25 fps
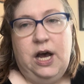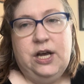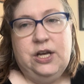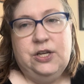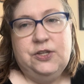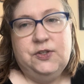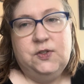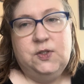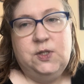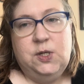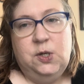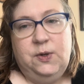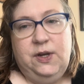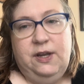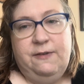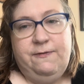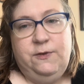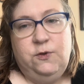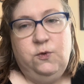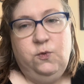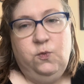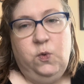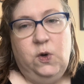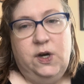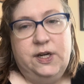So if
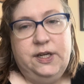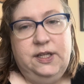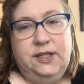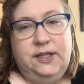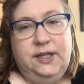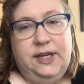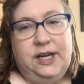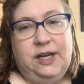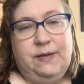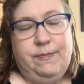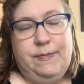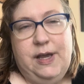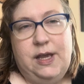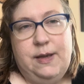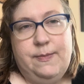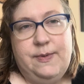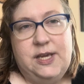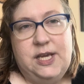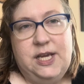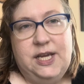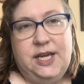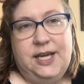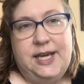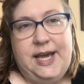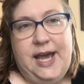you want to like
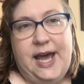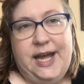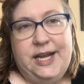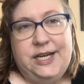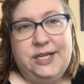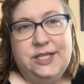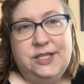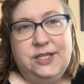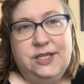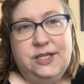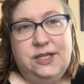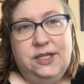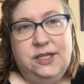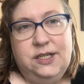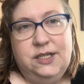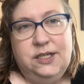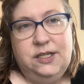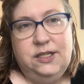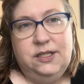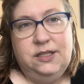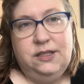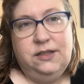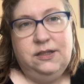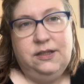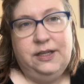maybe get
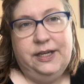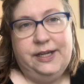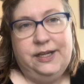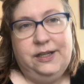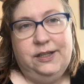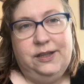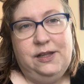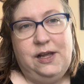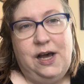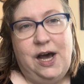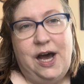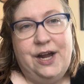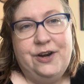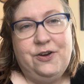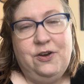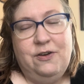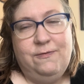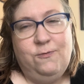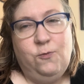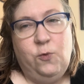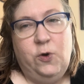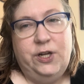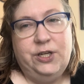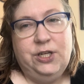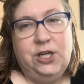like a lot
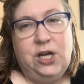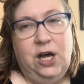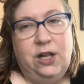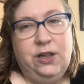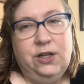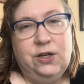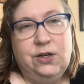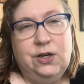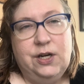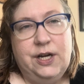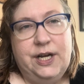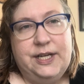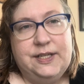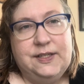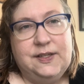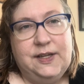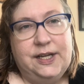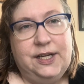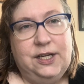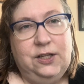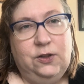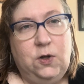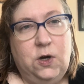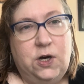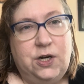of one color as
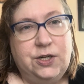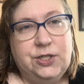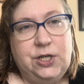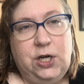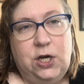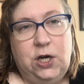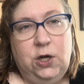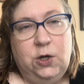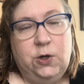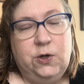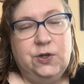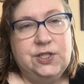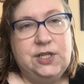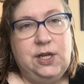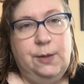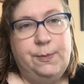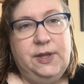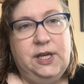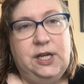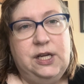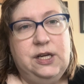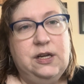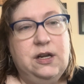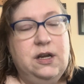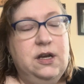like a long dog or
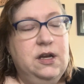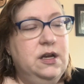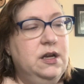something,